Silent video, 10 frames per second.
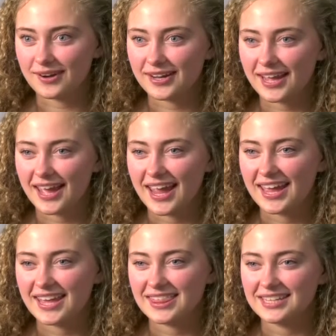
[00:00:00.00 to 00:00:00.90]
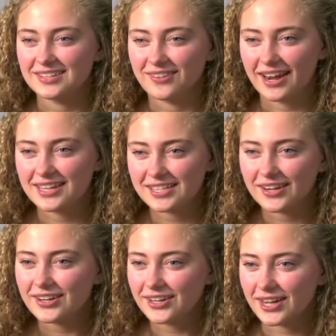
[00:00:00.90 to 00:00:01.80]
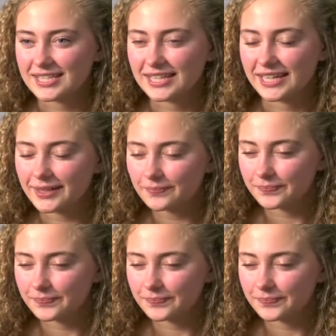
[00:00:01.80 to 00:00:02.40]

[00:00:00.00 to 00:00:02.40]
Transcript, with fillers: work in the writing center here at Saline.